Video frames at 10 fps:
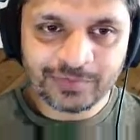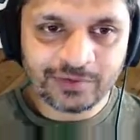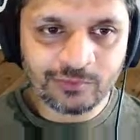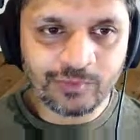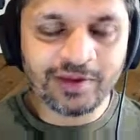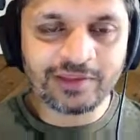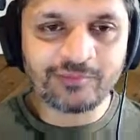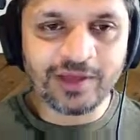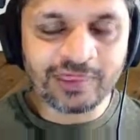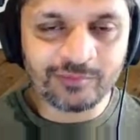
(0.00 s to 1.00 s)
we make the
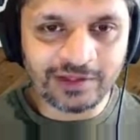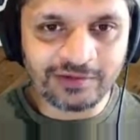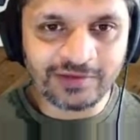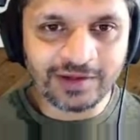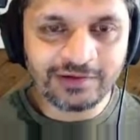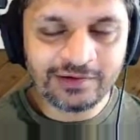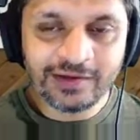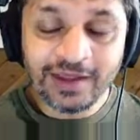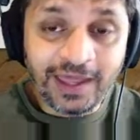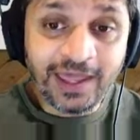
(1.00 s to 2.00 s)
math a bit easier.
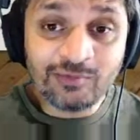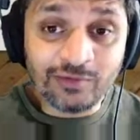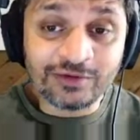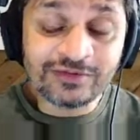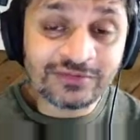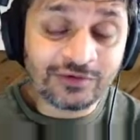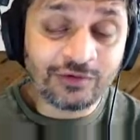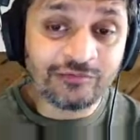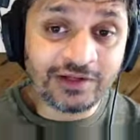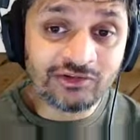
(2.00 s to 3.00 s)
And because it's a
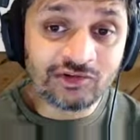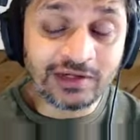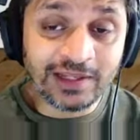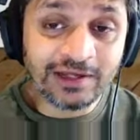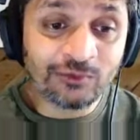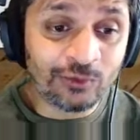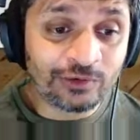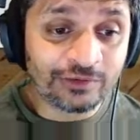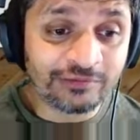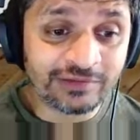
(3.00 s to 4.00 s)
convention, like
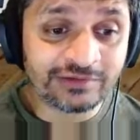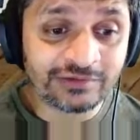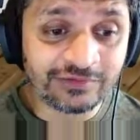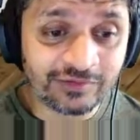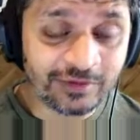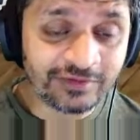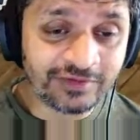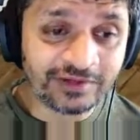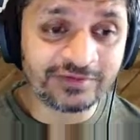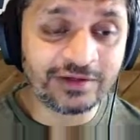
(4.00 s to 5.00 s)
all conventions, it makes
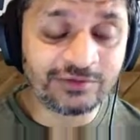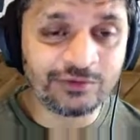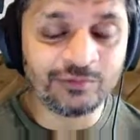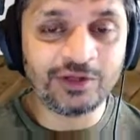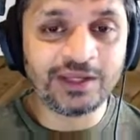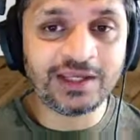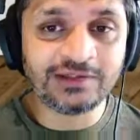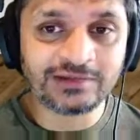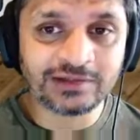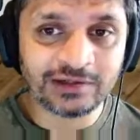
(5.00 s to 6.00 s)
it easier to
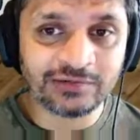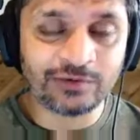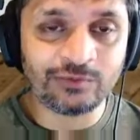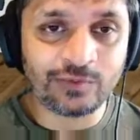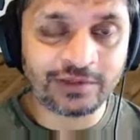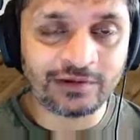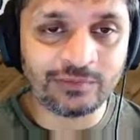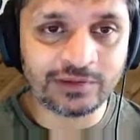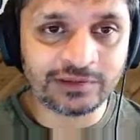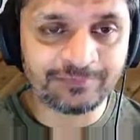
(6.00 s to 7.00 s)
communicate around what
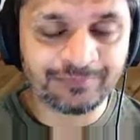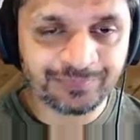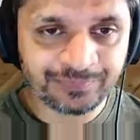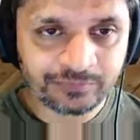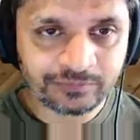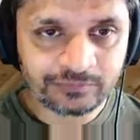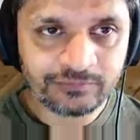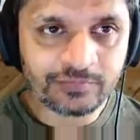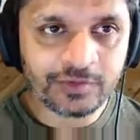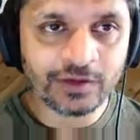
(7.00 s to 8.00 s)
our
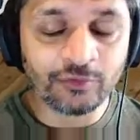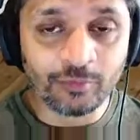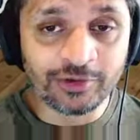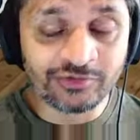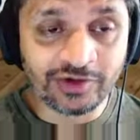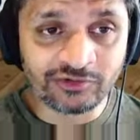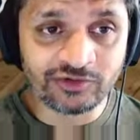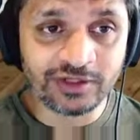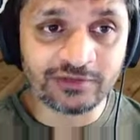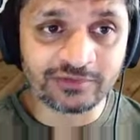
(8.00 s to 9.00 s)
robot
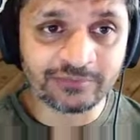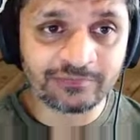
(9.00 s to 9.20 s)
structure is,